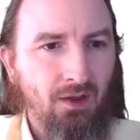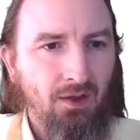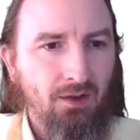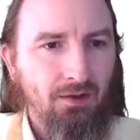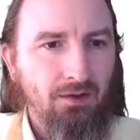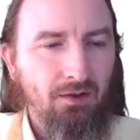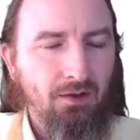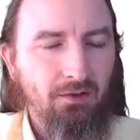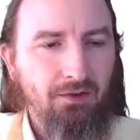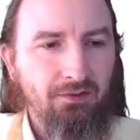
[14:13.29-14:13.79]

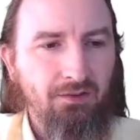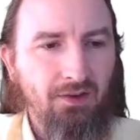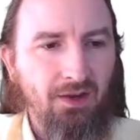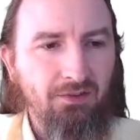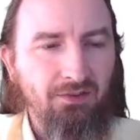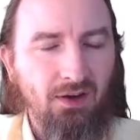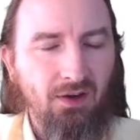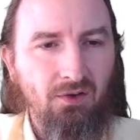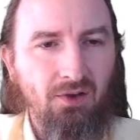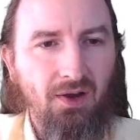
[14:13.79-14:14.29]
Now in this
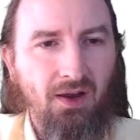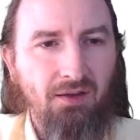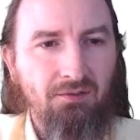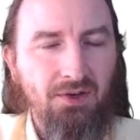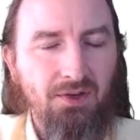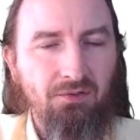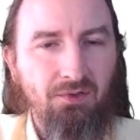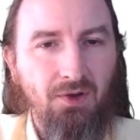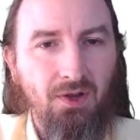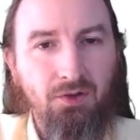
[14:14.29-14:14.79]
case, I don't have
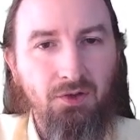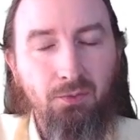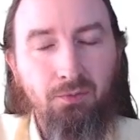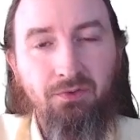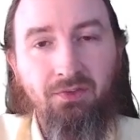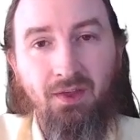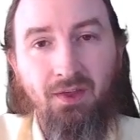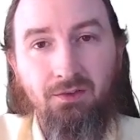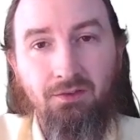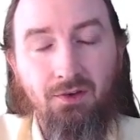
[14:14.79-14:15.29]
any
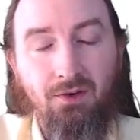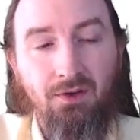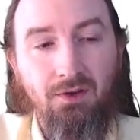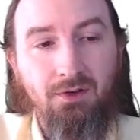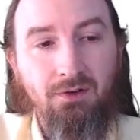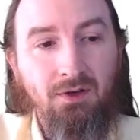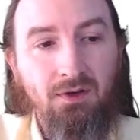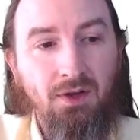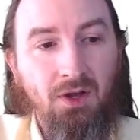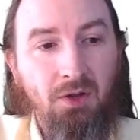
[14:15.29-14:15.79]
volumes, that's
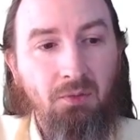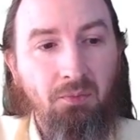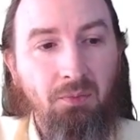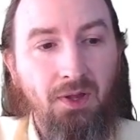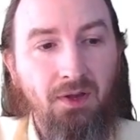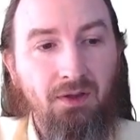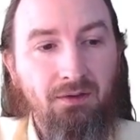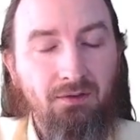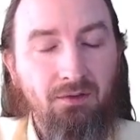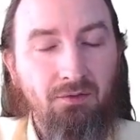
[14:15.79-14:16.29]
good,
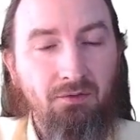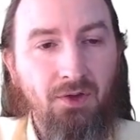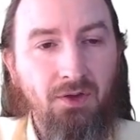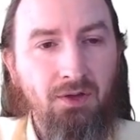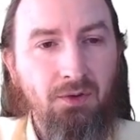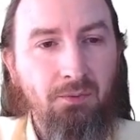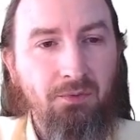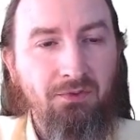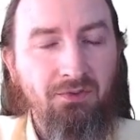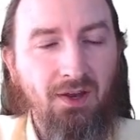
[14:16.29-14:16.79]
but
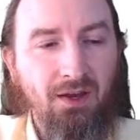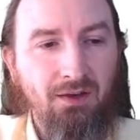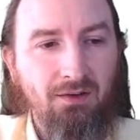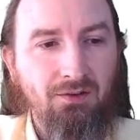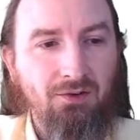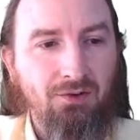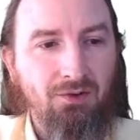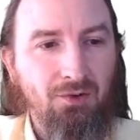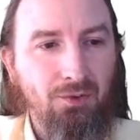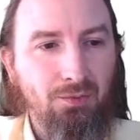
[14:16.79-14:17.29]
volumes
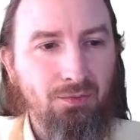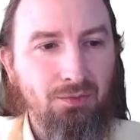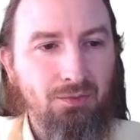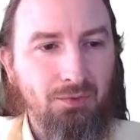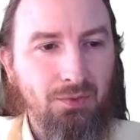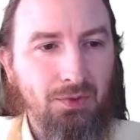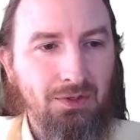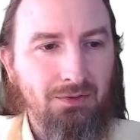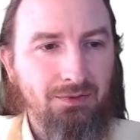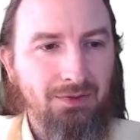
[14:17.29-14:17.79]
tend to,
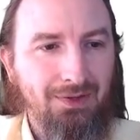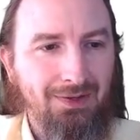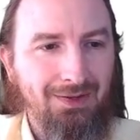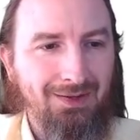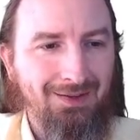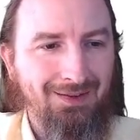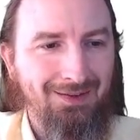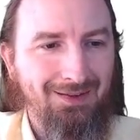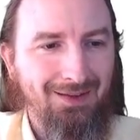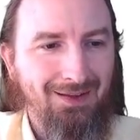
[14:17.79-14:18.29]
well,
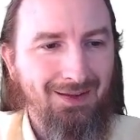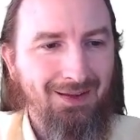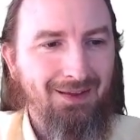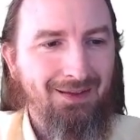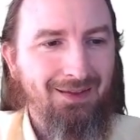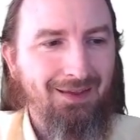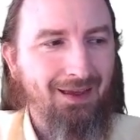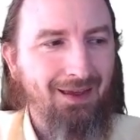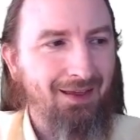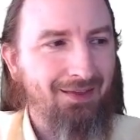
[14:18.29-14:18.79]

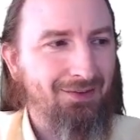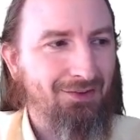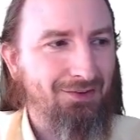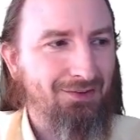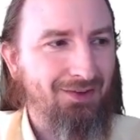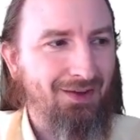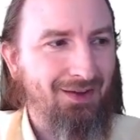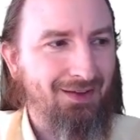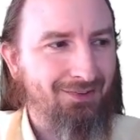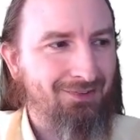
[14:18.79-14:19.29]
gather
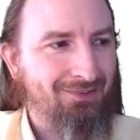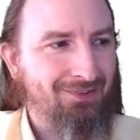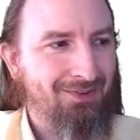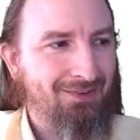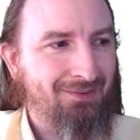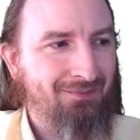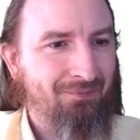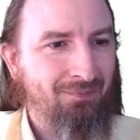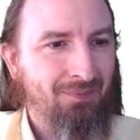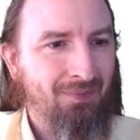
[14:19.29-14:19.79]
dust.
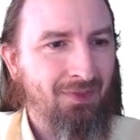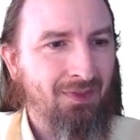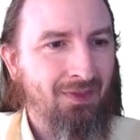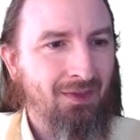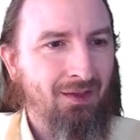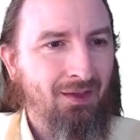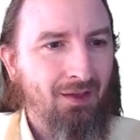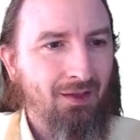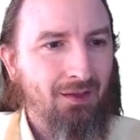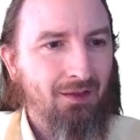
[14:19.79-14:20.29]

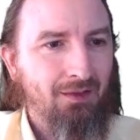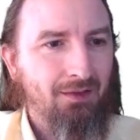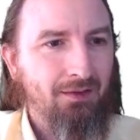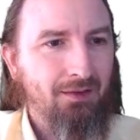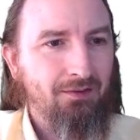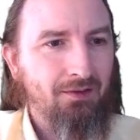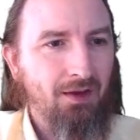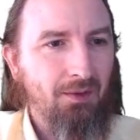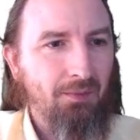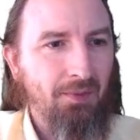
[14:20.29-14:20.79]

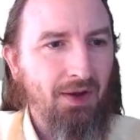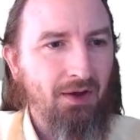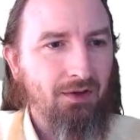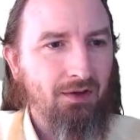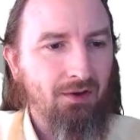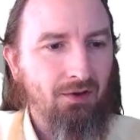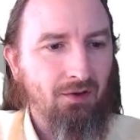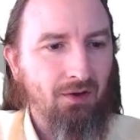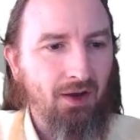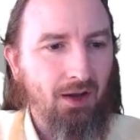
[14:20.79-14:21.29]
Let's come out
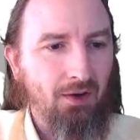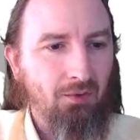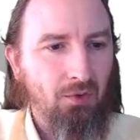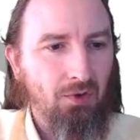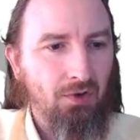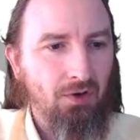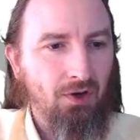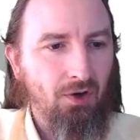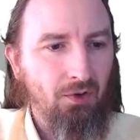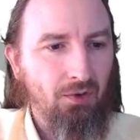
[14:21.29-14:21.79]
here and
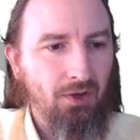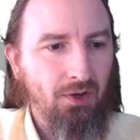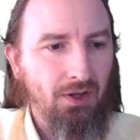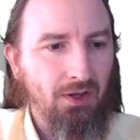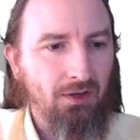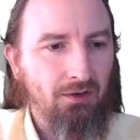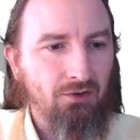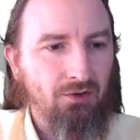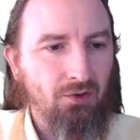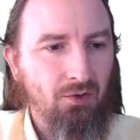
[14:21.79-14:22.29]
we'll go
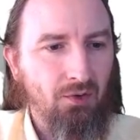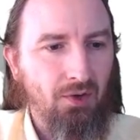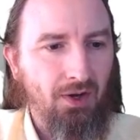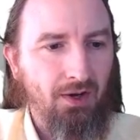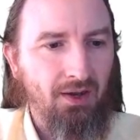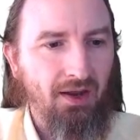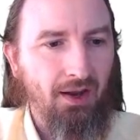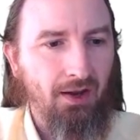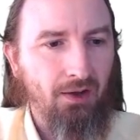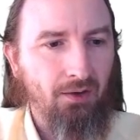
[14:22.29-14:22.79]
into
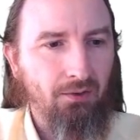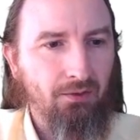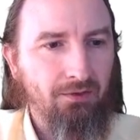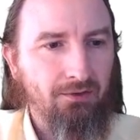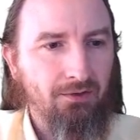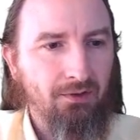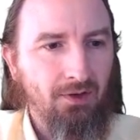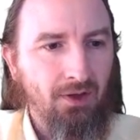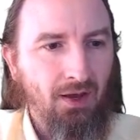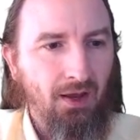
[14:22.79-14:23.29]

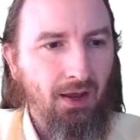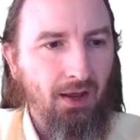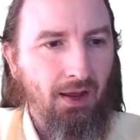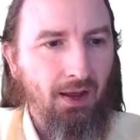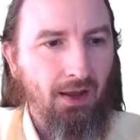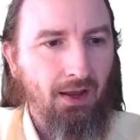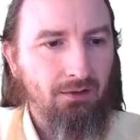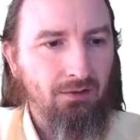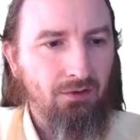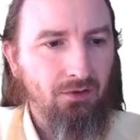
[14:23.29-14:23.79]
accounts
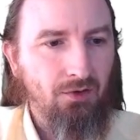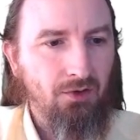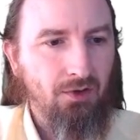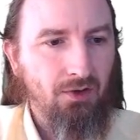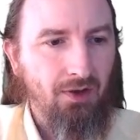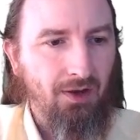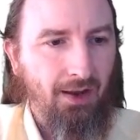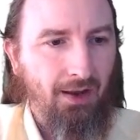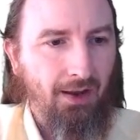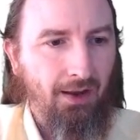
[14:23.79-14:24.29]
and
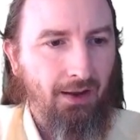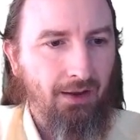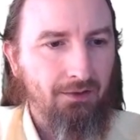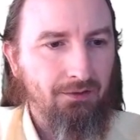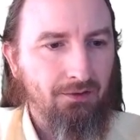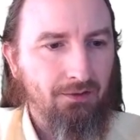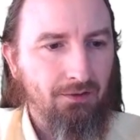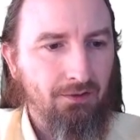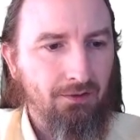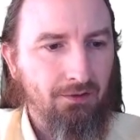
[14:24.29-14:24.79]
look
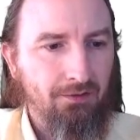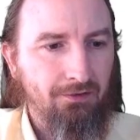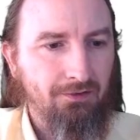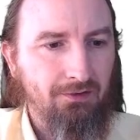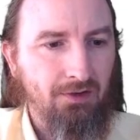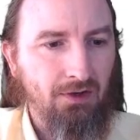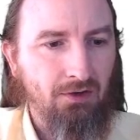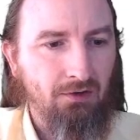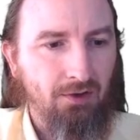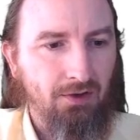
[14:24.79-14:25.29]
at
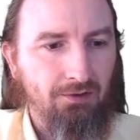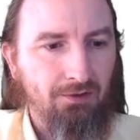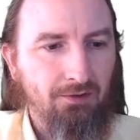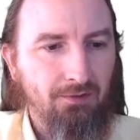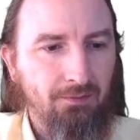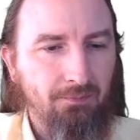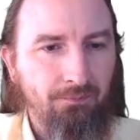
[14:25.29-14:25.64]
secrets.